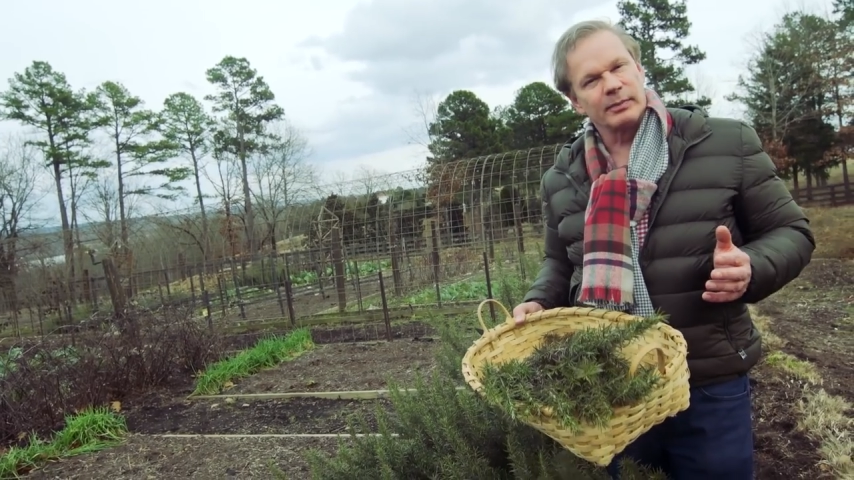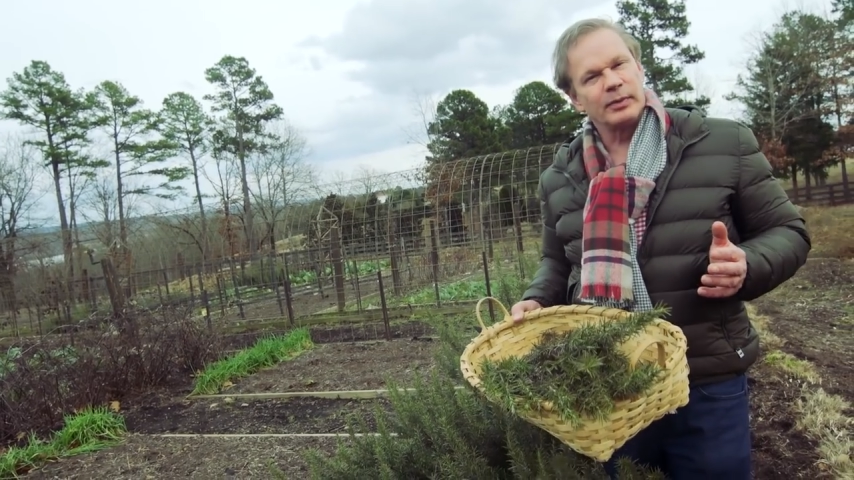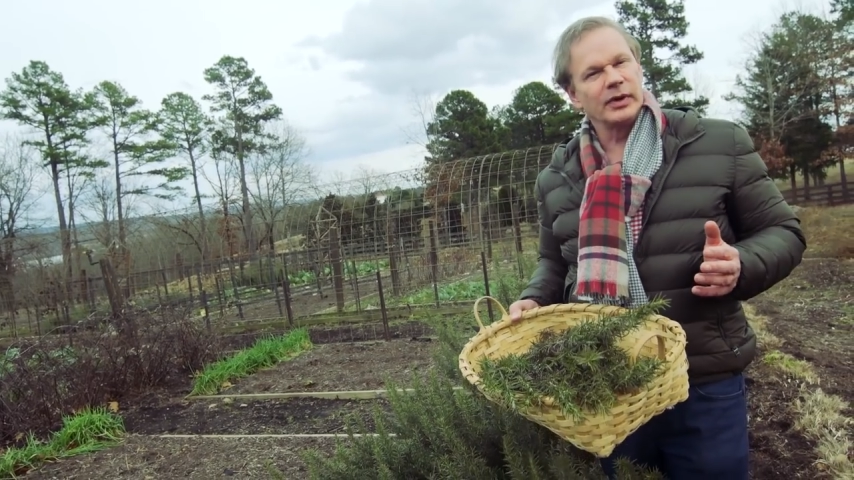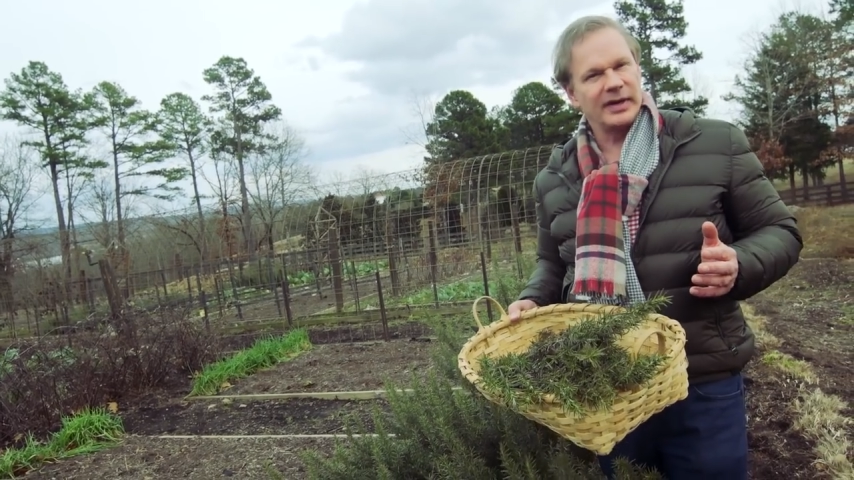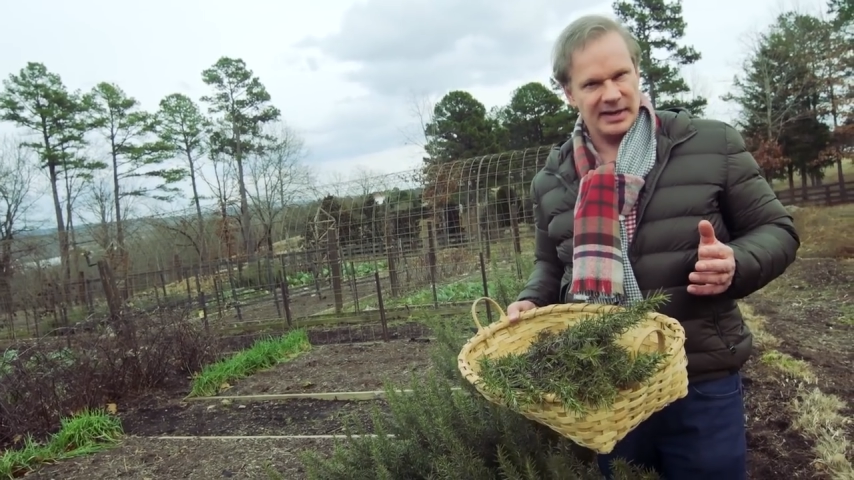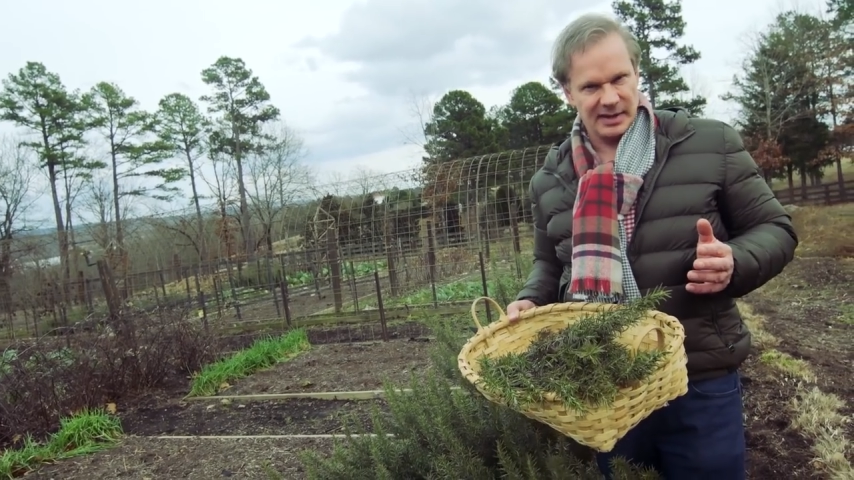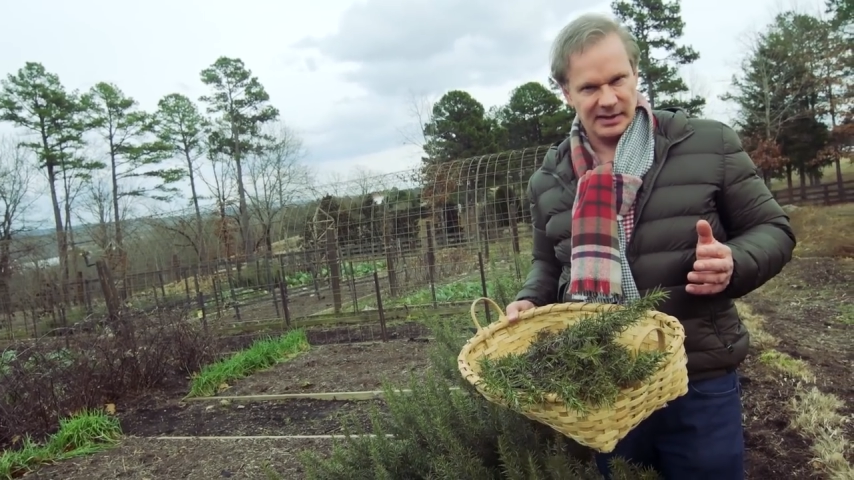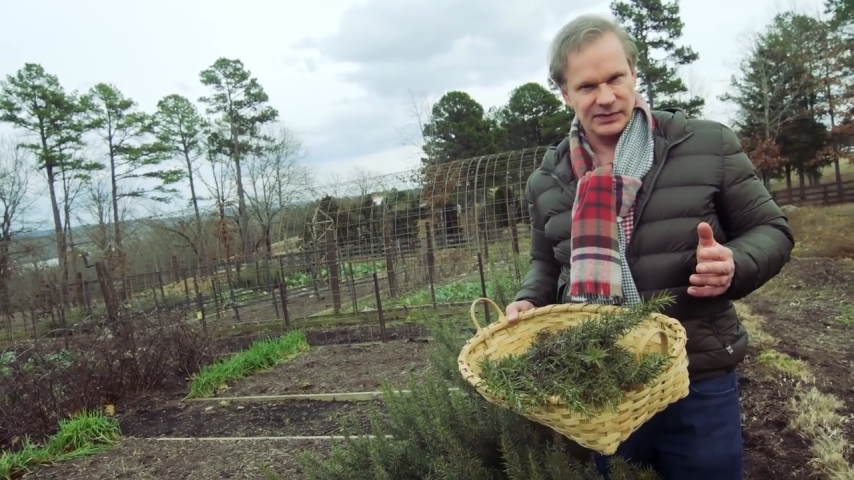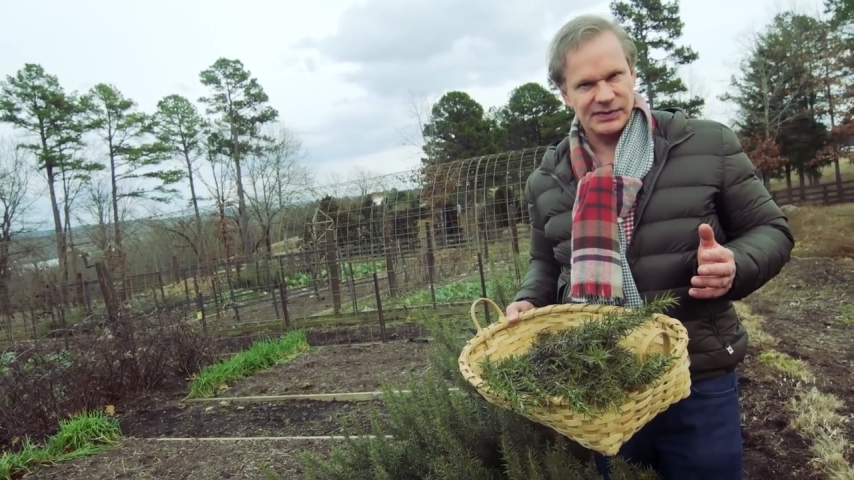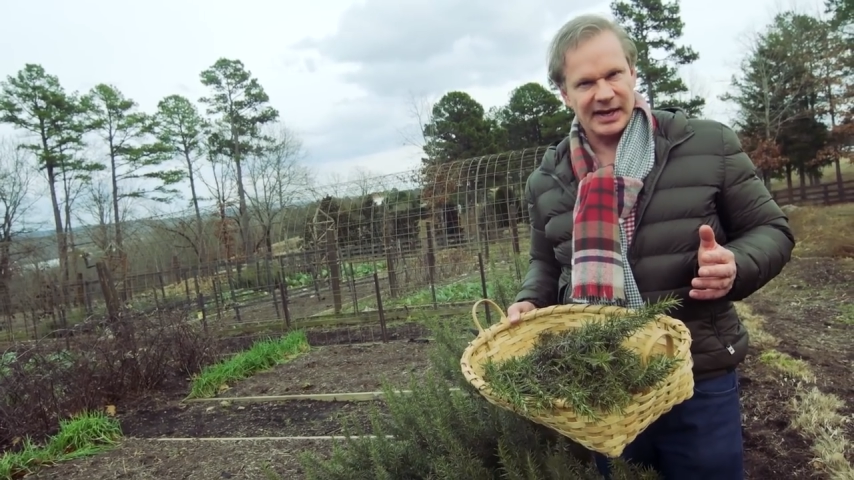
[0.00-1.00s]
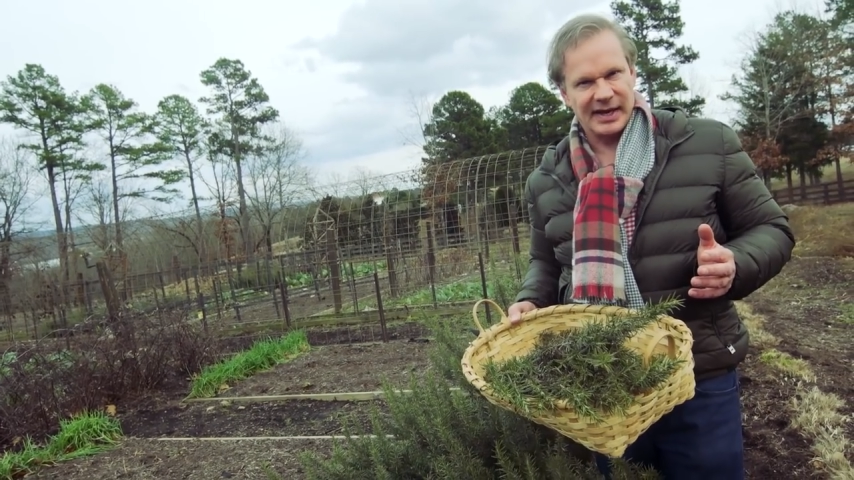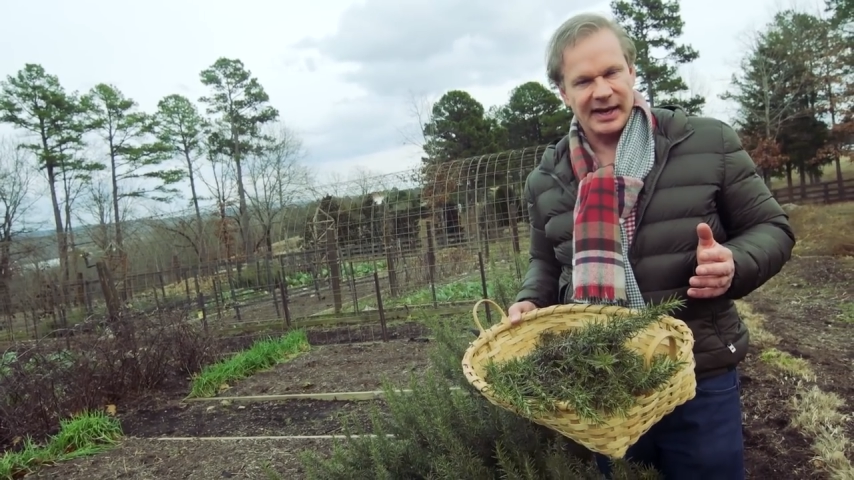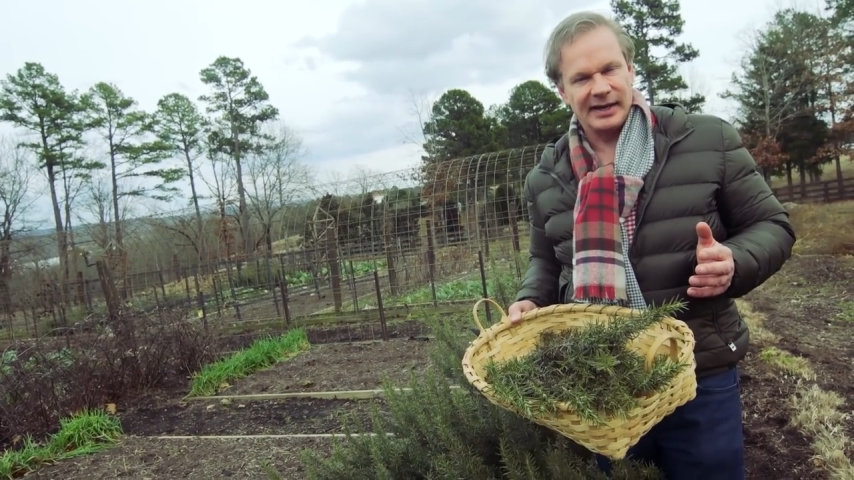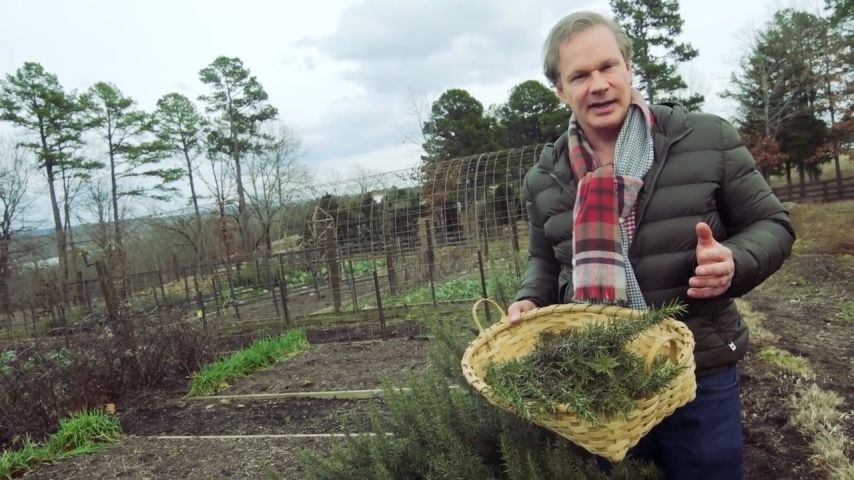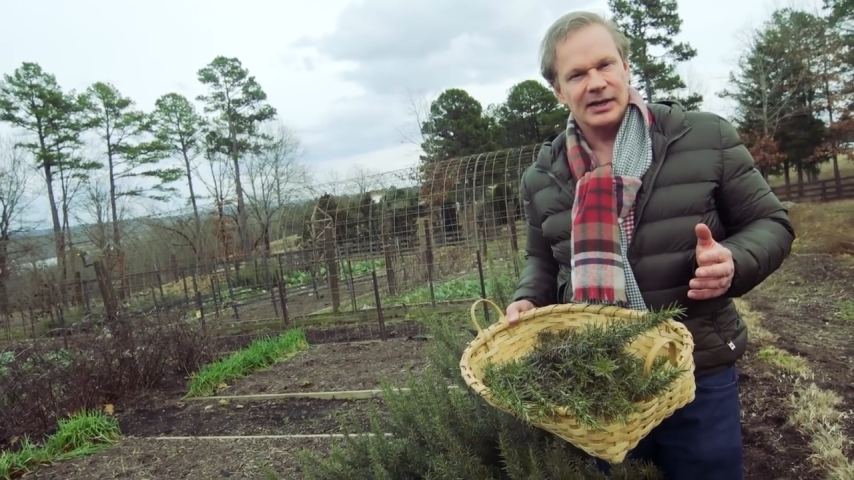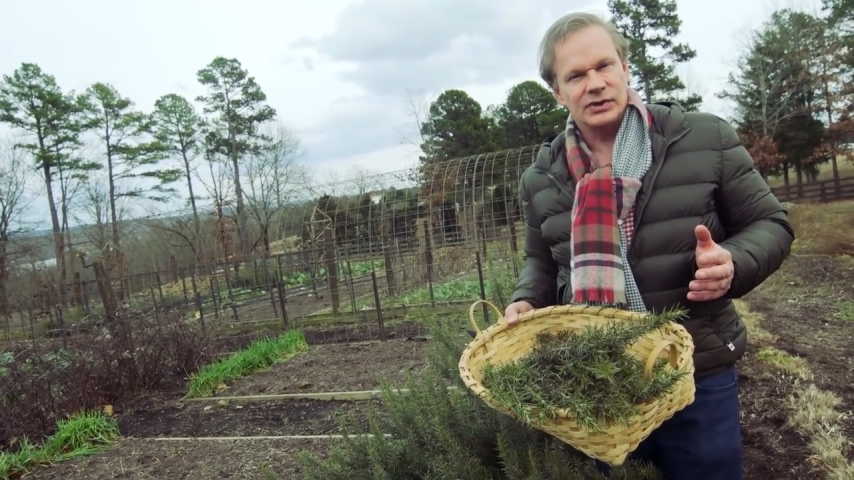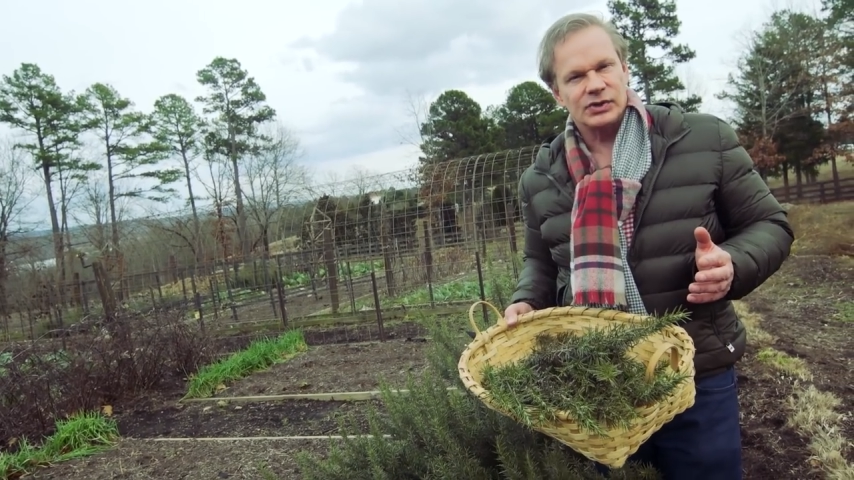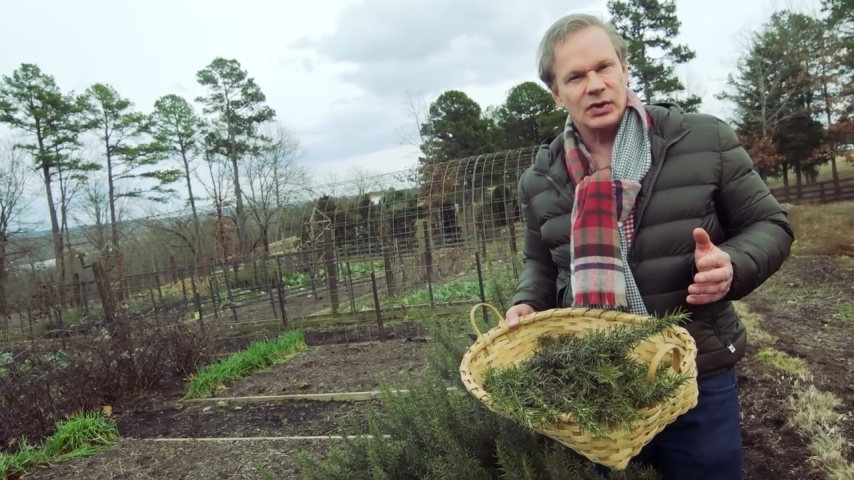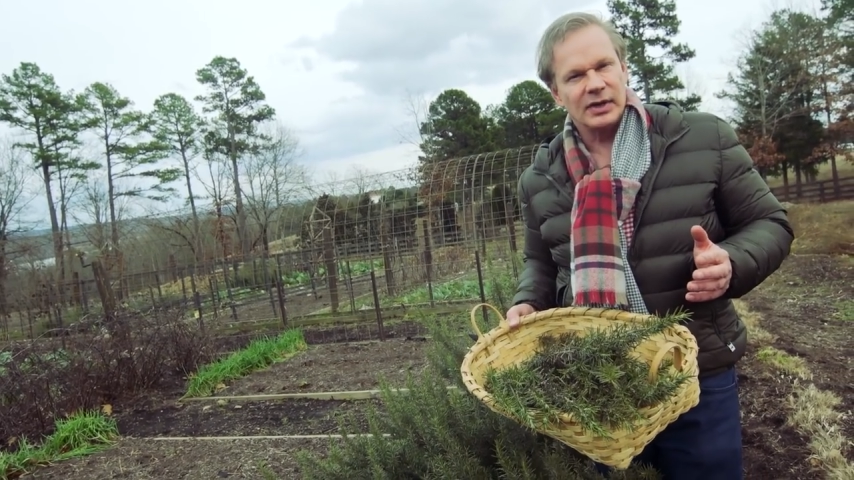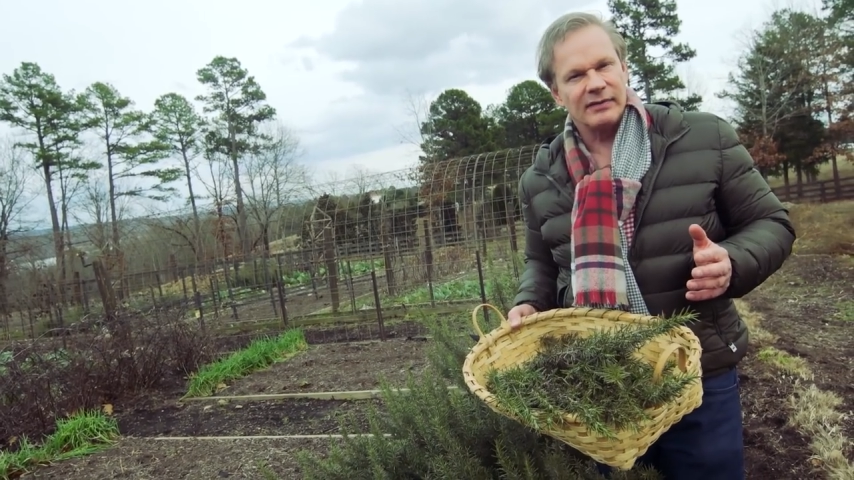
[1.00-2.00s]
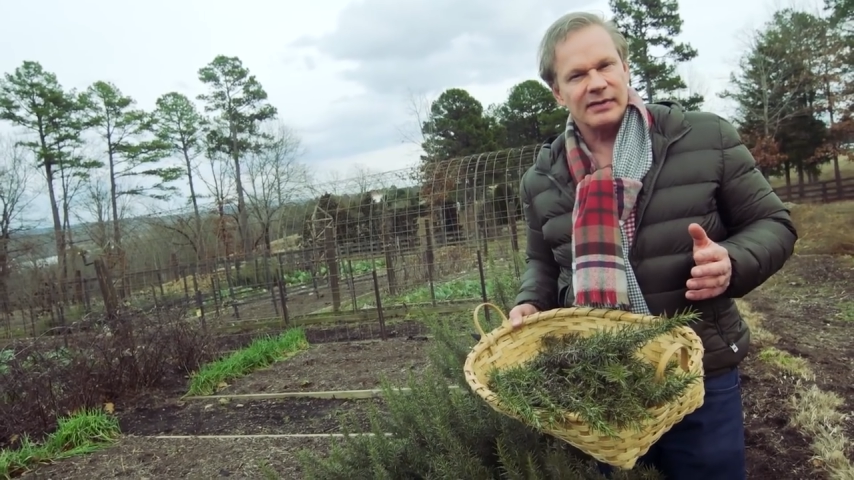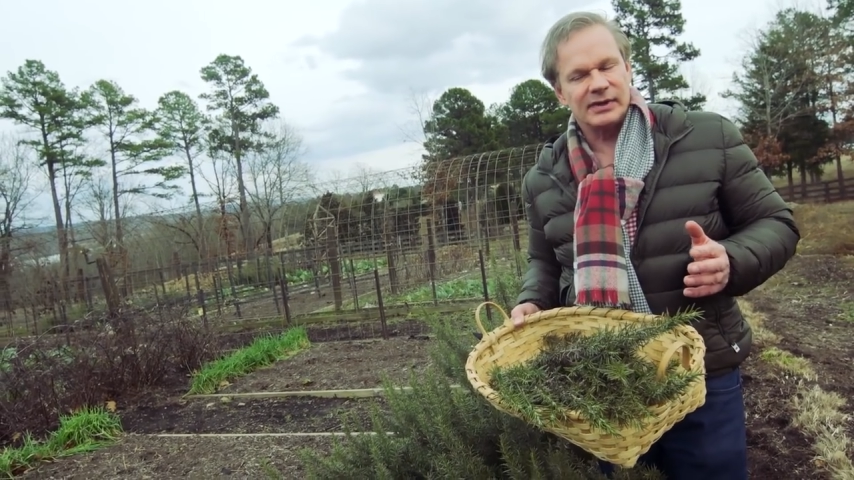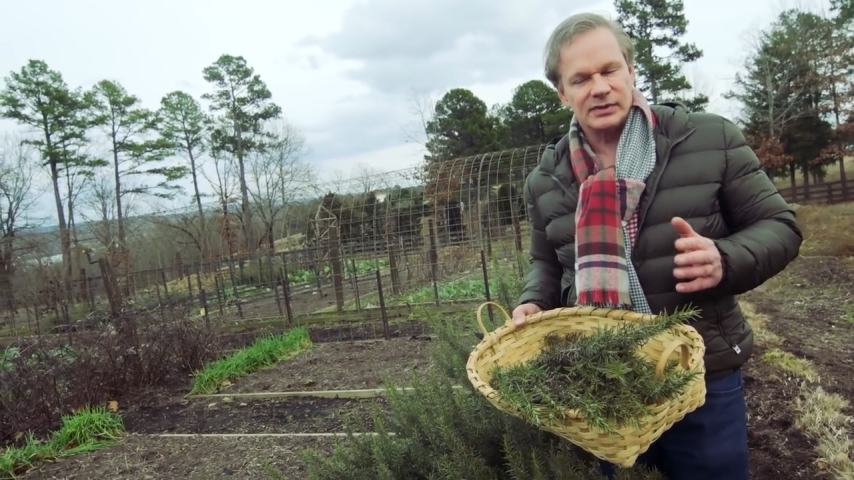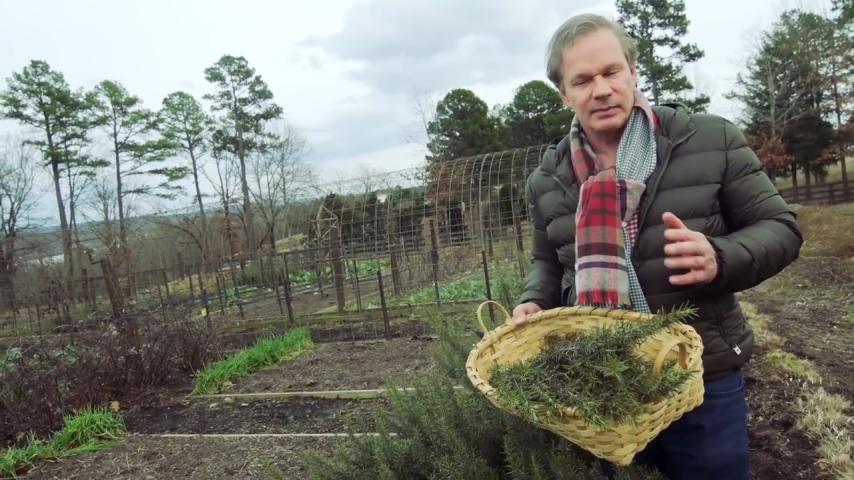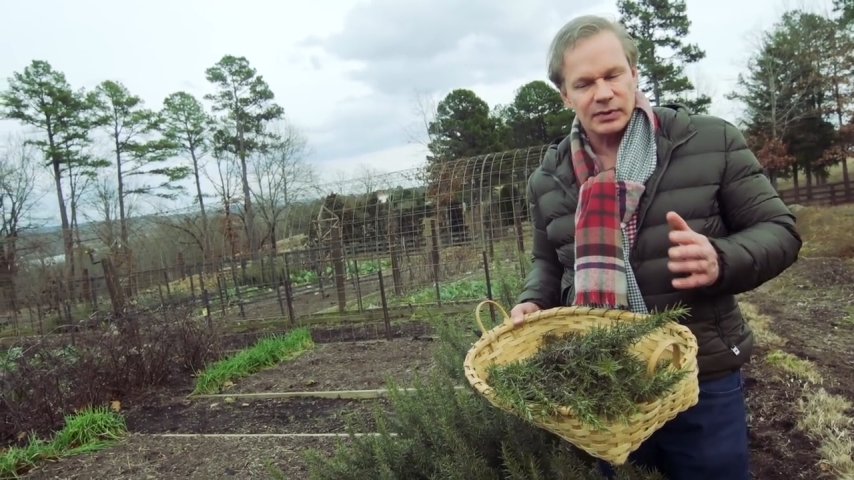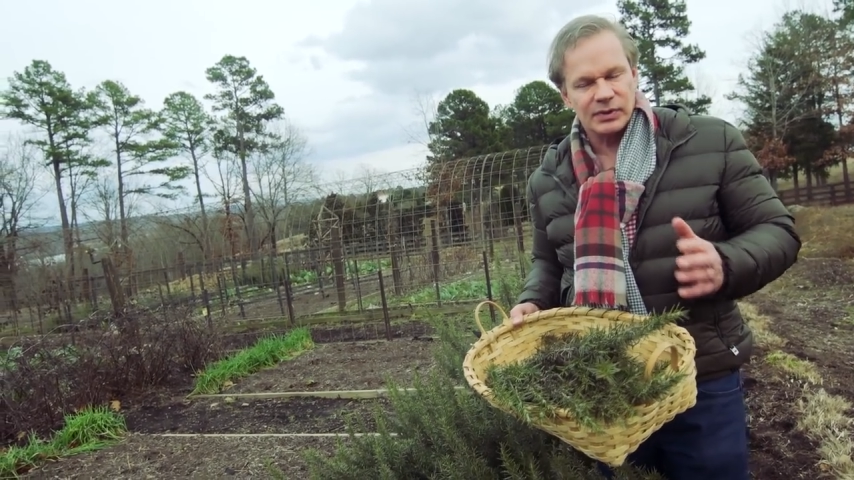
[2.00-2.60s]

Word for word: to pull it in inside, so you give it some